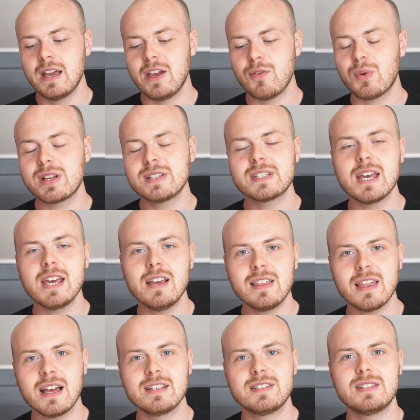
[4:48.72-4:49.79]
if we can take
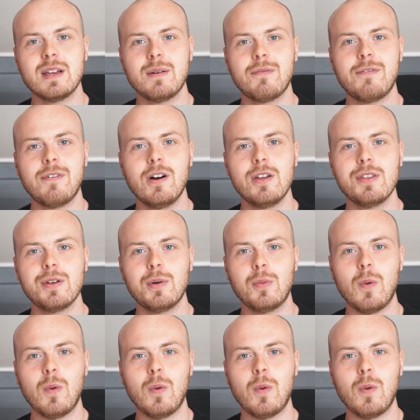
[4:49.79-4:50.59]
that a step further,